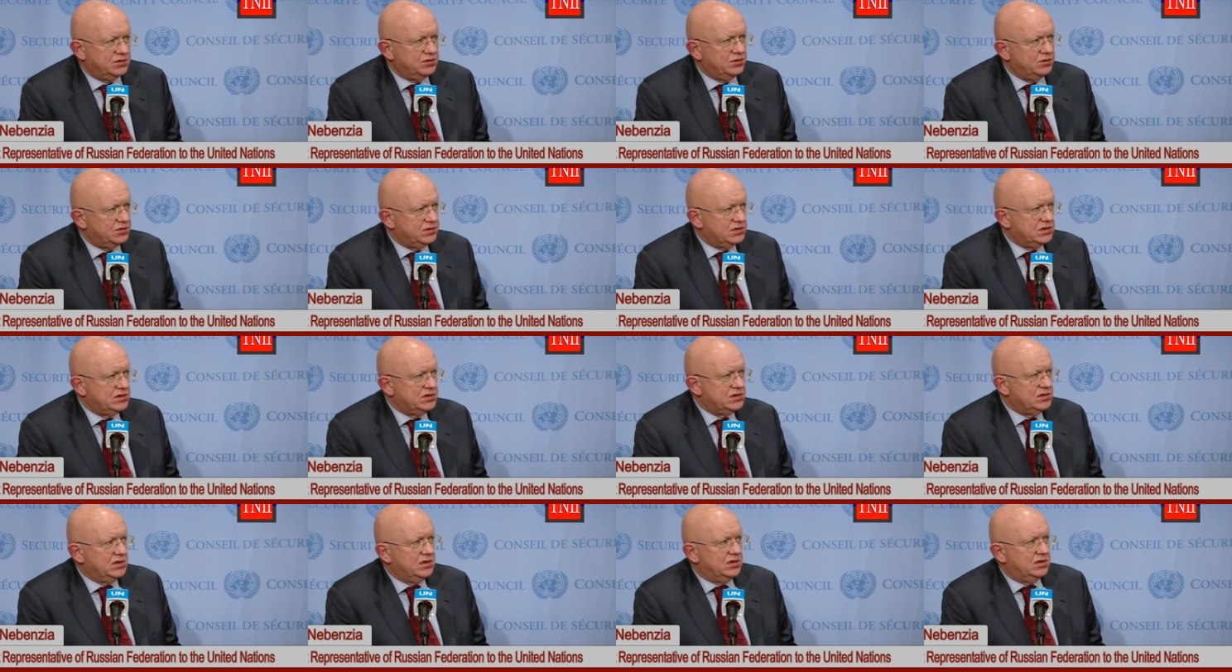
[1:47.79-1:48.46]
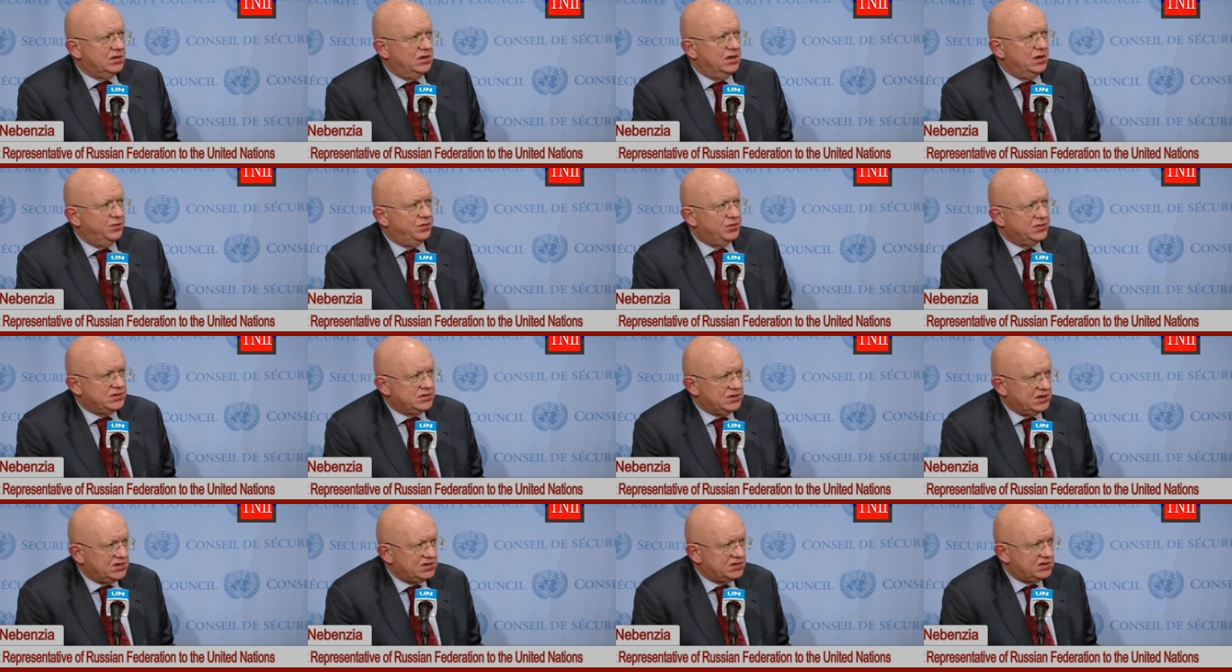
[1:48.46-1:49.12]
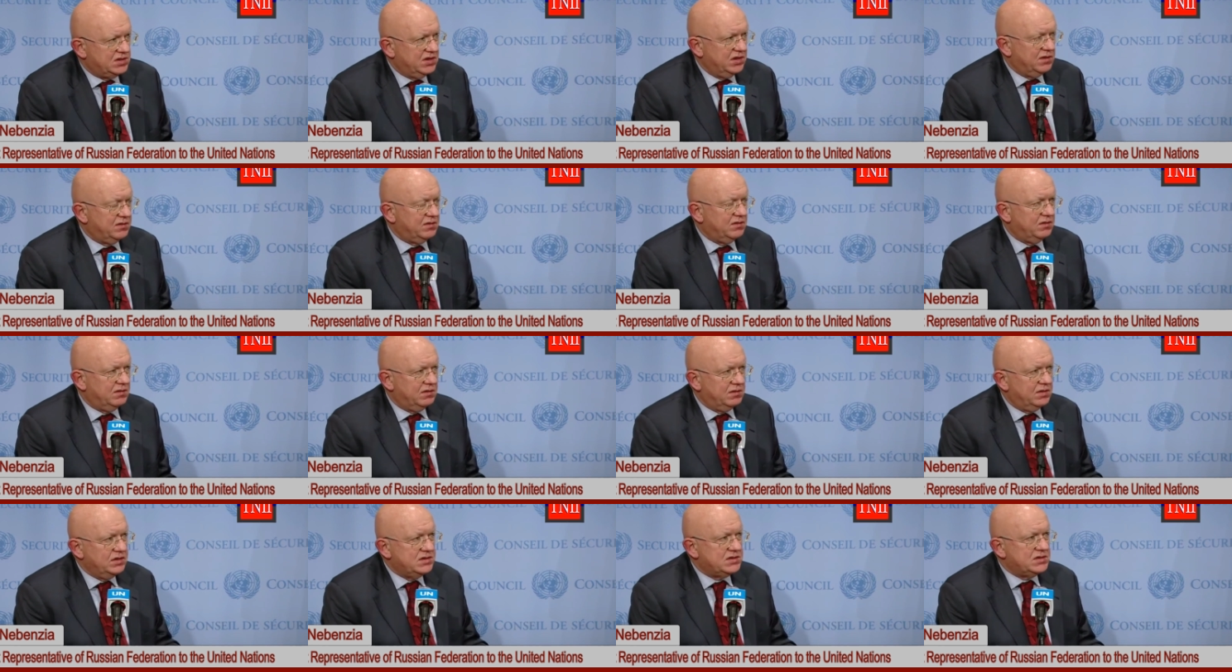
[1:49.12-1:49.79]
sources that they possess,
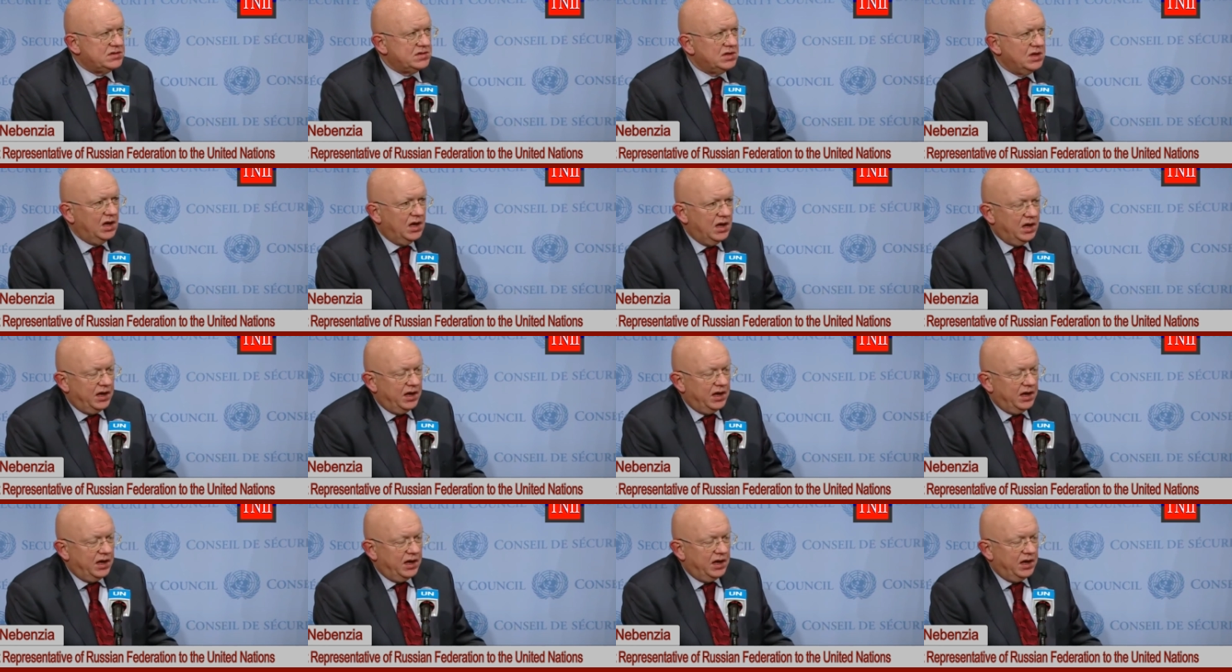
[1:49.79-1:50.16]
that these